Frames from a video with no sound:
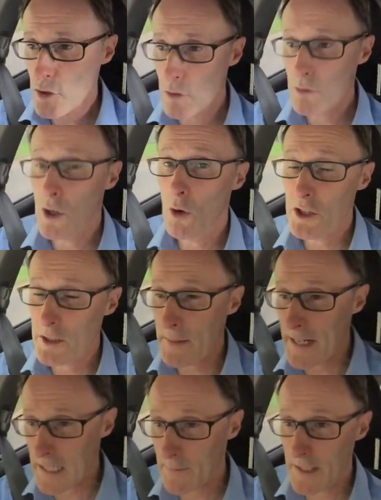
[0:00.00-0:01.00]
So know your
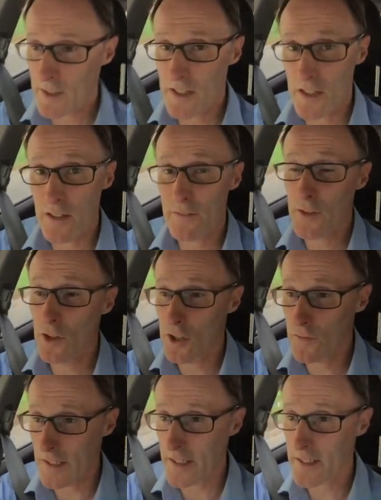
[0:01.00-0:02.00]
speed limits, that's the
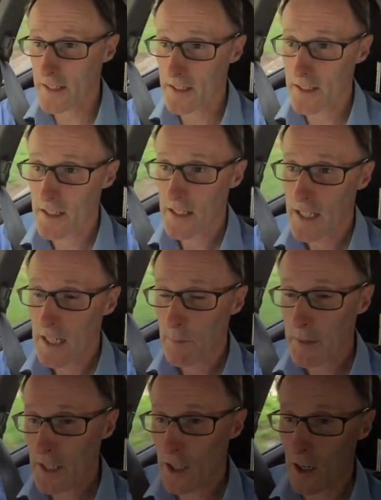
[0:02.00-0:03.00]
first thing
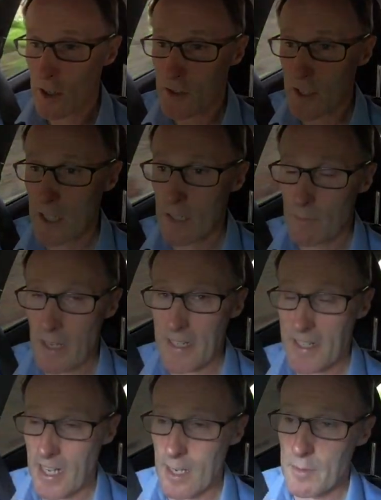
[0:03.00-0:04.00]
because uh,
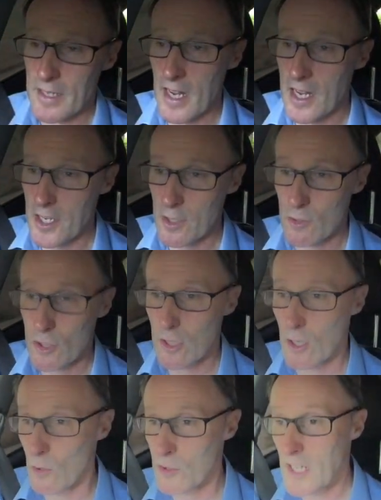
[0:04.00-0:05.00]
that car behind you is
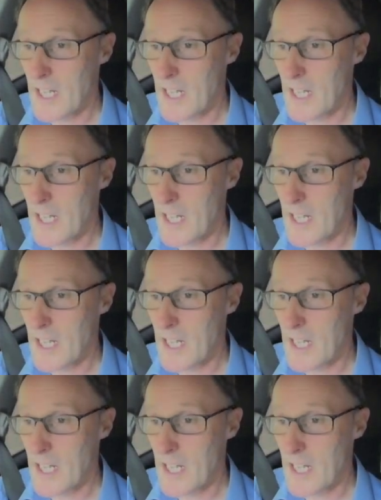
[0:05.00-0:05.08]
close.